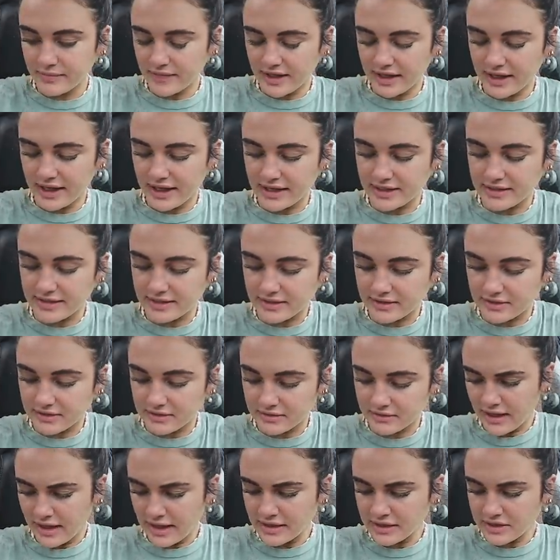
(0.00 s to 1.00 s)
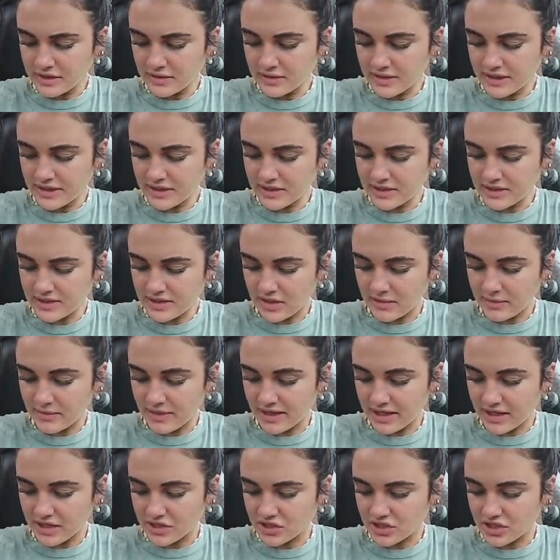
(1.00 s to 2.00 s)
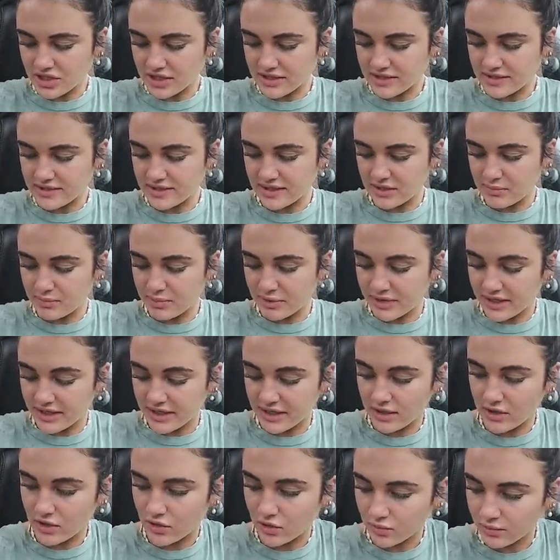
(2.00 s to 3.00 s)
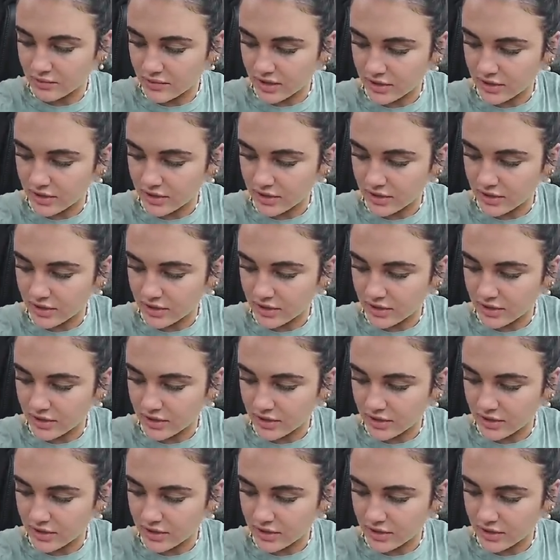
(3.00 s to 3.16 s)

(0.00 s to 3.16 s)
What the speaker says: I had to. I do need to start making chia seed pudding at home